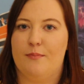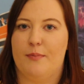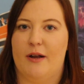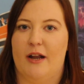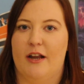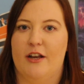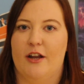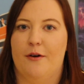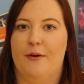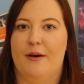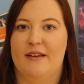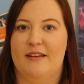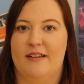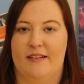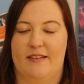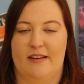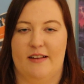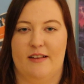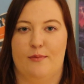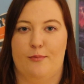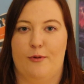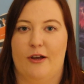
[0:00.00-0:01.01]
but I know at
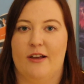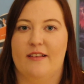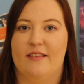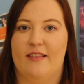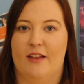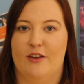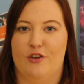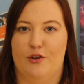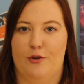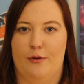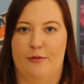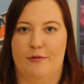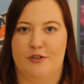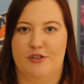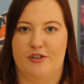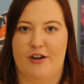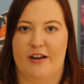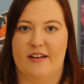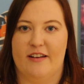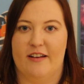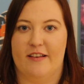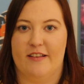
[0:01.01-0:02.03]
Disney Springs they do have a
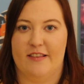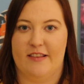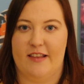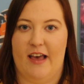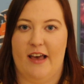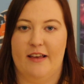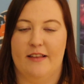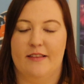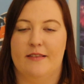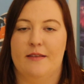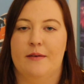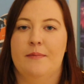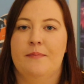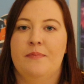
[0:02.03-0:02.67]
Trenta size.